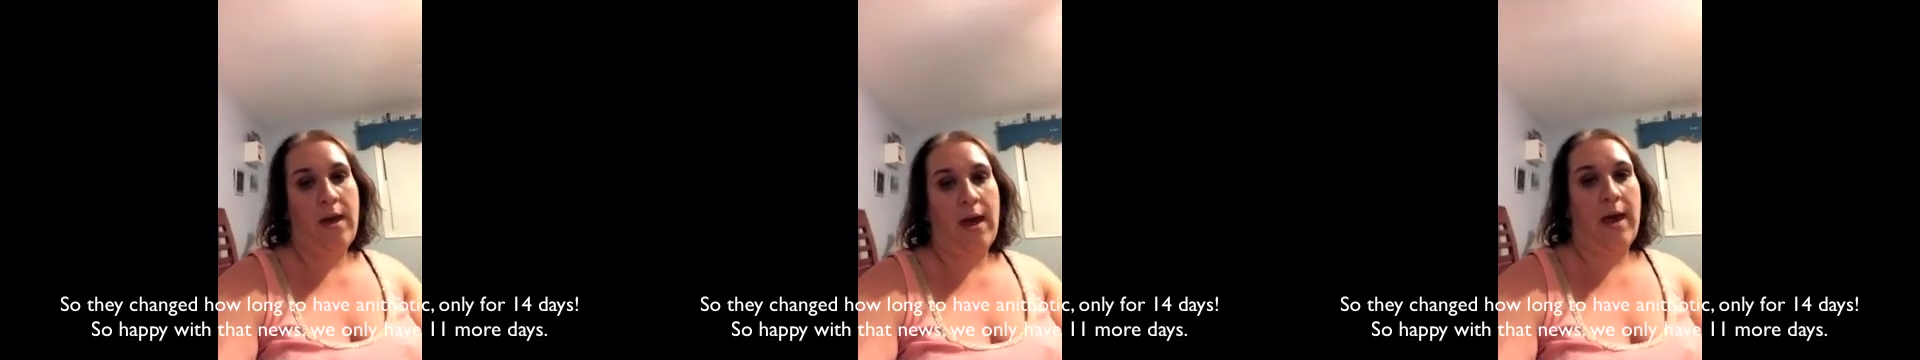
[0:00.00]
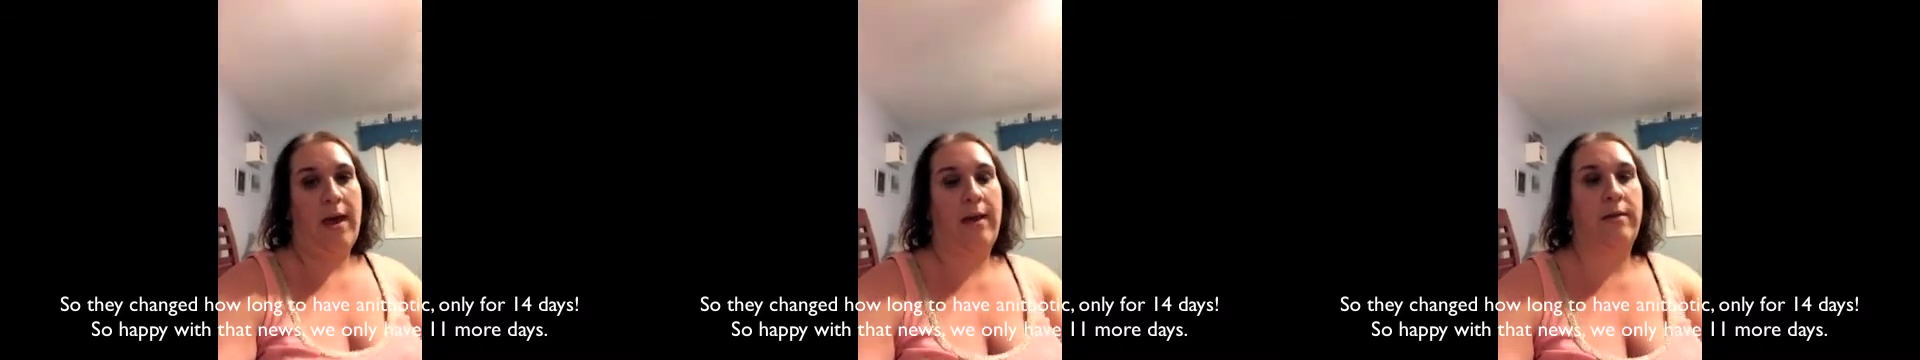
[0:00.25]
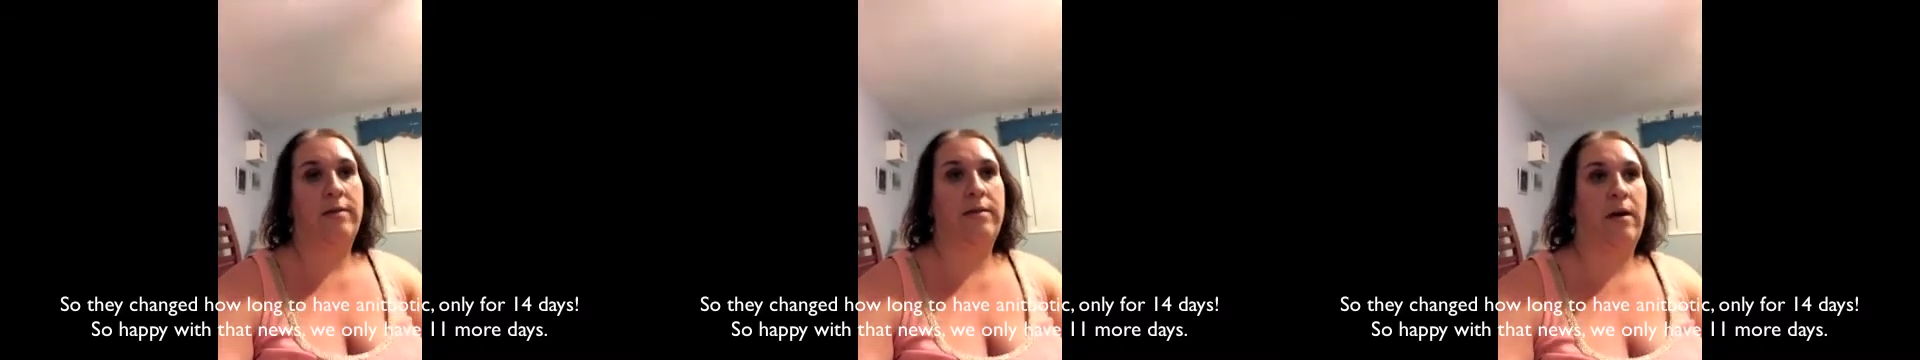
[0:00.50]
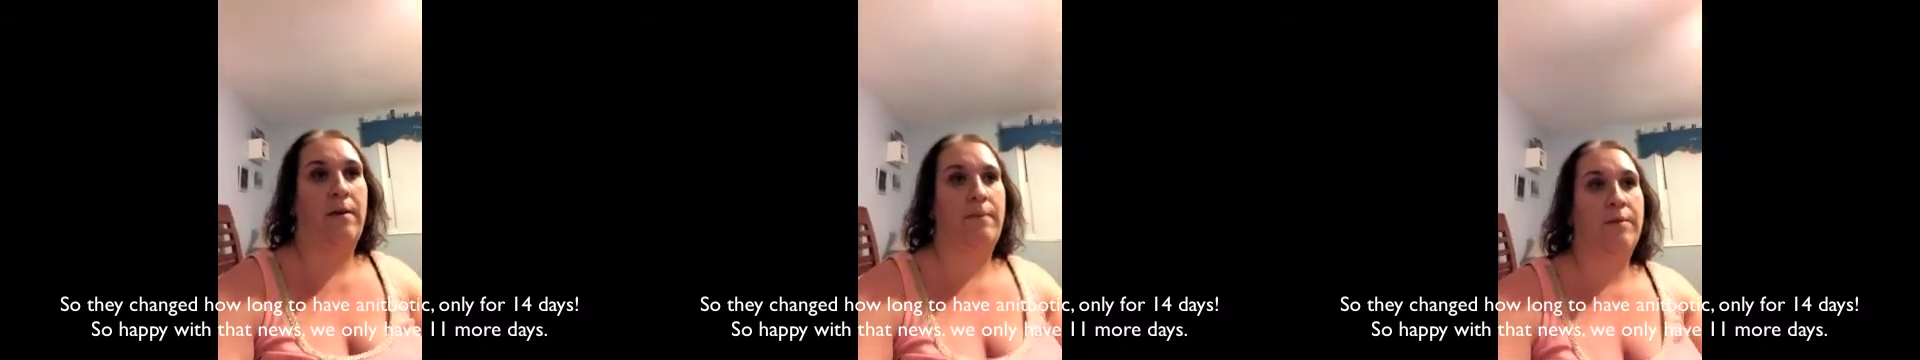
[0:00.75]
And
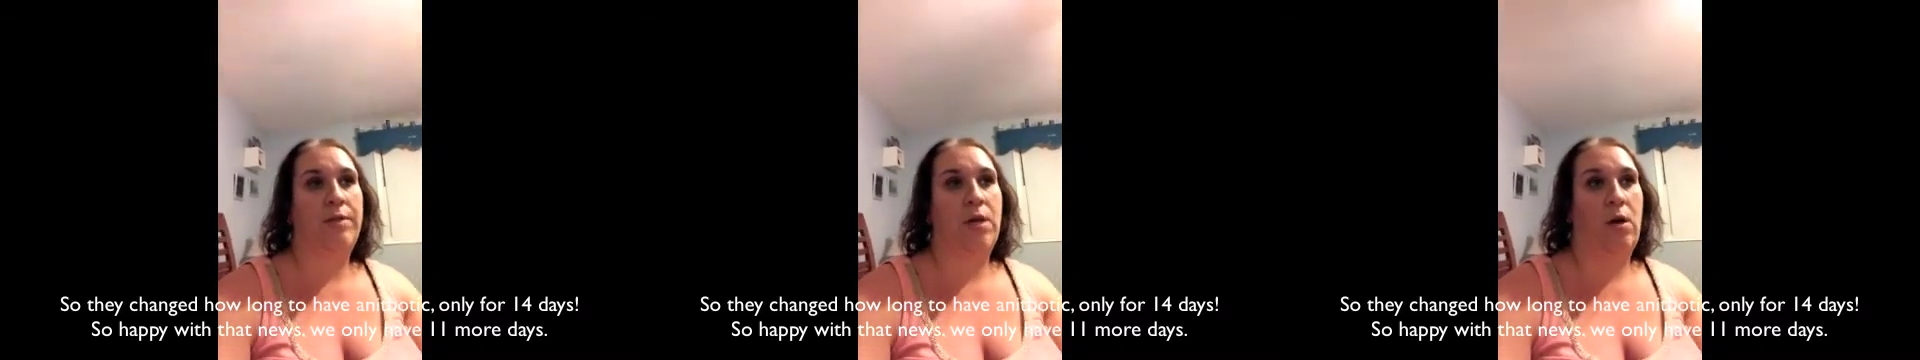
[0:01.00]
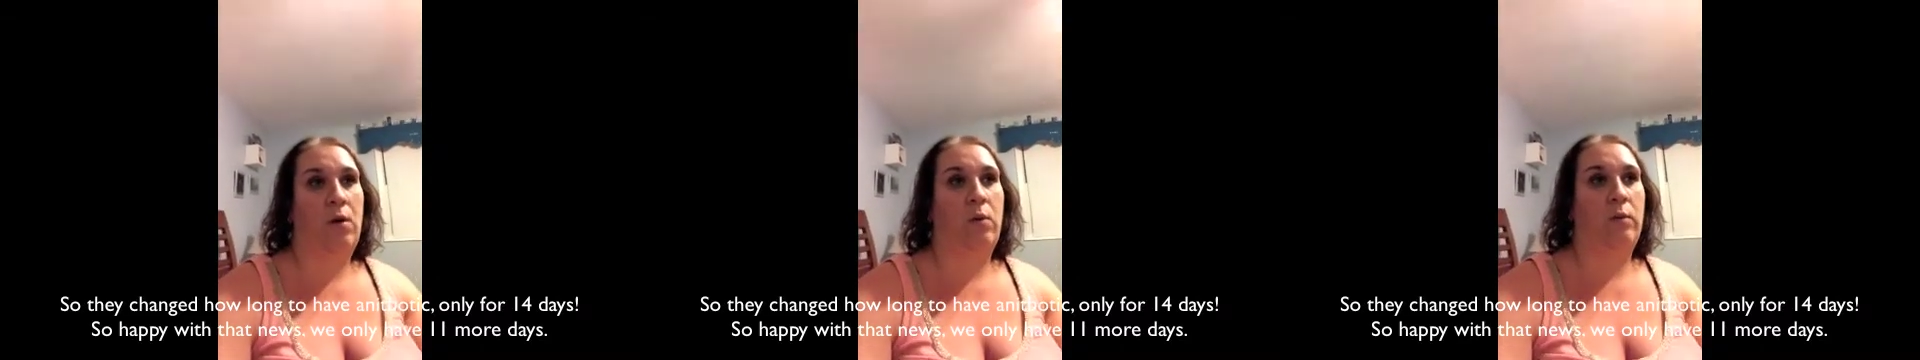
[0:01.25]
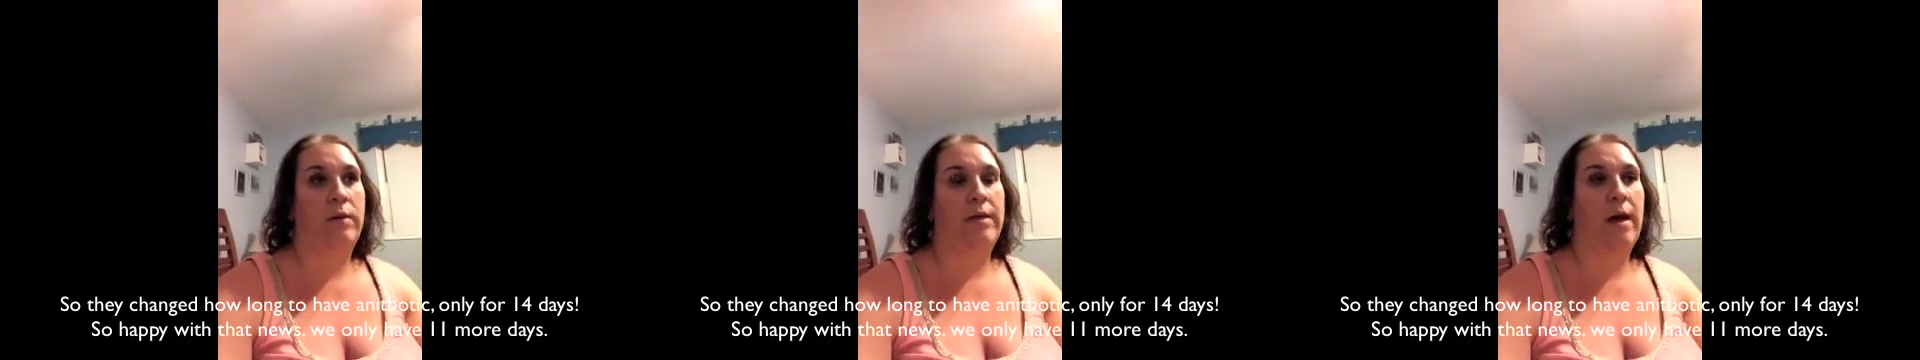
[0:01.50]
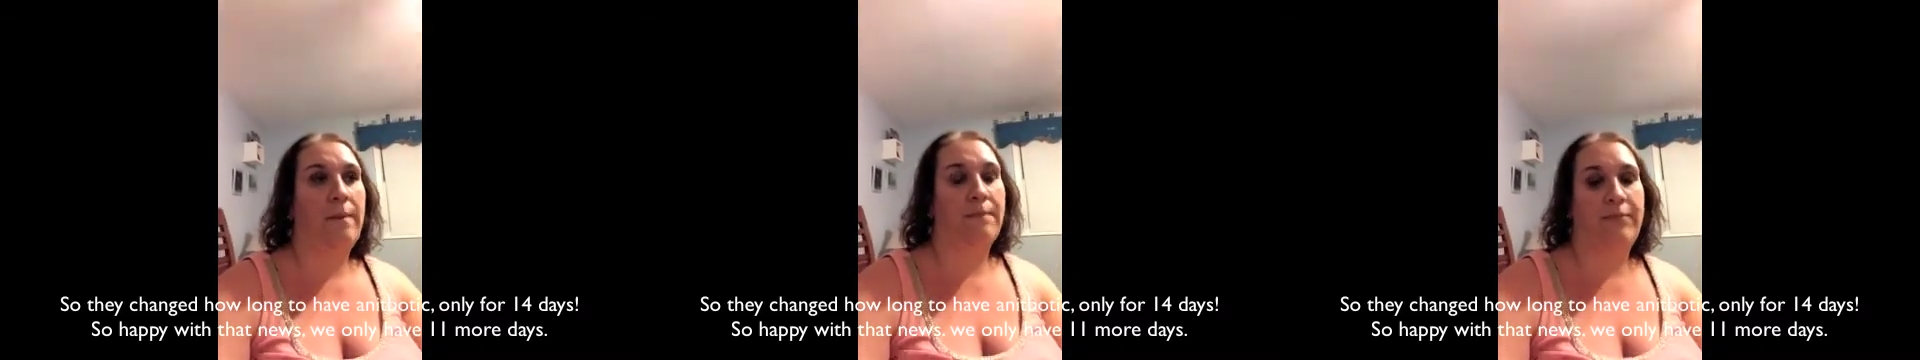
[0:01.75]
so,
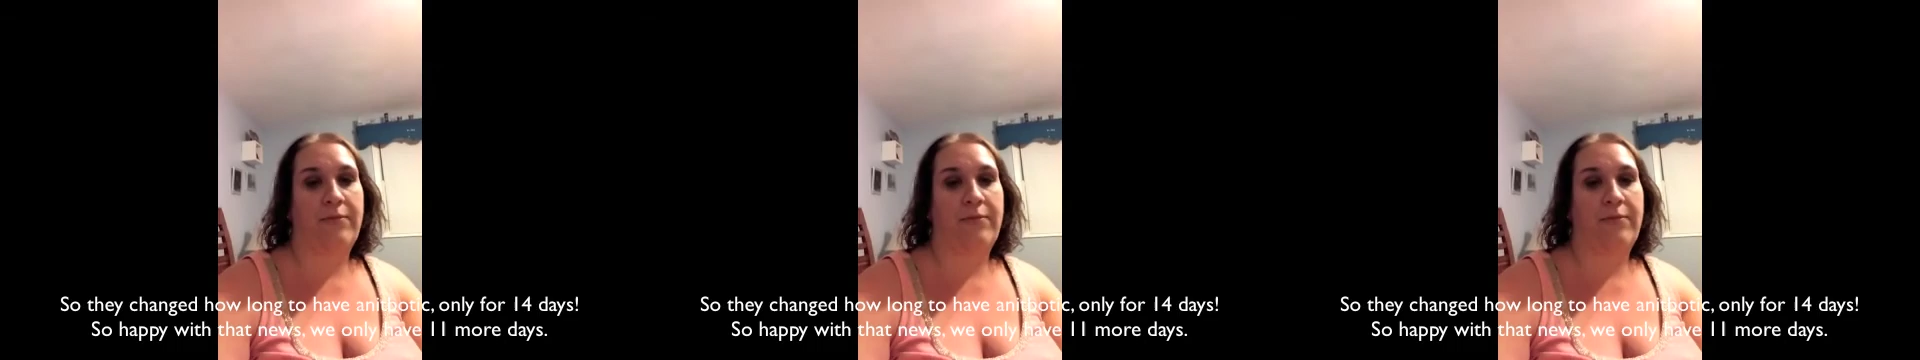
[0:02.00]
yep,